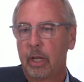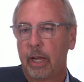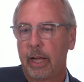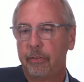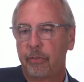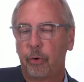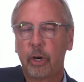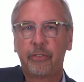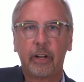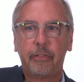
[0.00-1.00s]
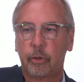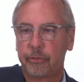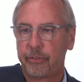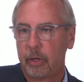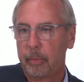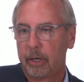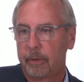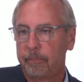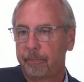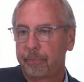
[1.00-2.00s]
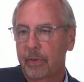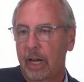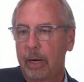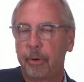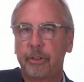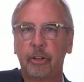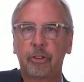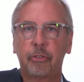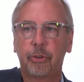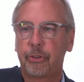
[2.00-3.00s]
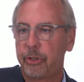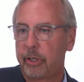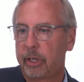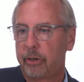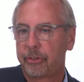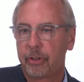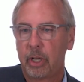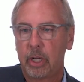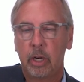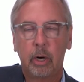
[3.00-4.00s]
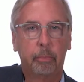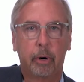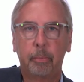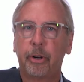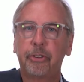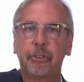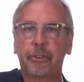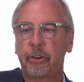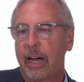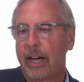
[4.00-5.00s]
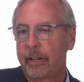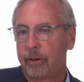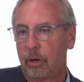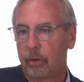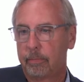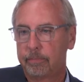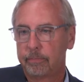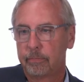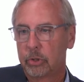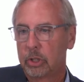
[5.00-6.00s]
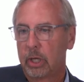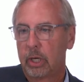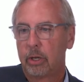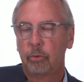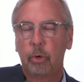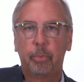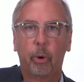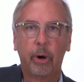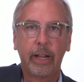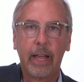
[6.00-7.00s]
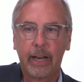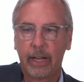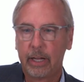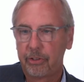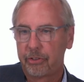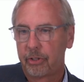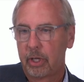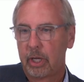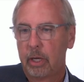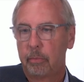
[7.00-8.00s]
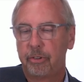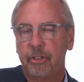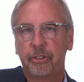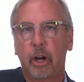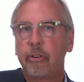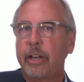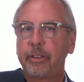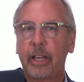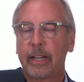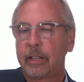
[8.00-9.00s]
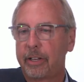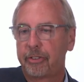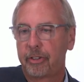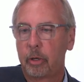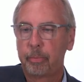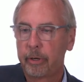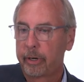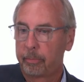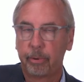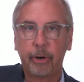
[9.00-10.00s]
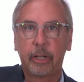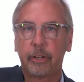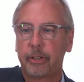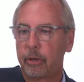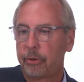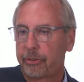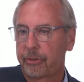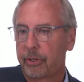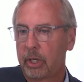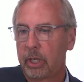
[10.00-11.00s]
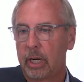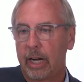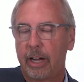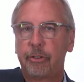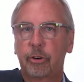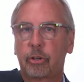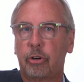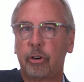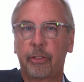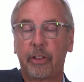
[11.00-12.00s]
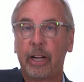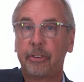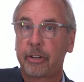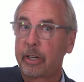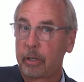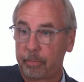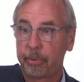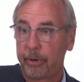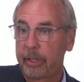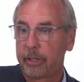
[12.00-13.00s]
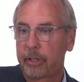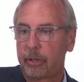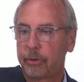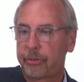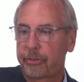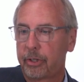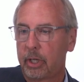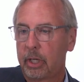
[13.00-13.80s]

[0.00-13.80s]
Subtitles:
A 45-year-old female, hypertension for 2 years, blood pressures are high at home, reporting headaches, but she's already taking lisinopril at a pretty good dose, hydrochlorothiazide at a pretty good dose,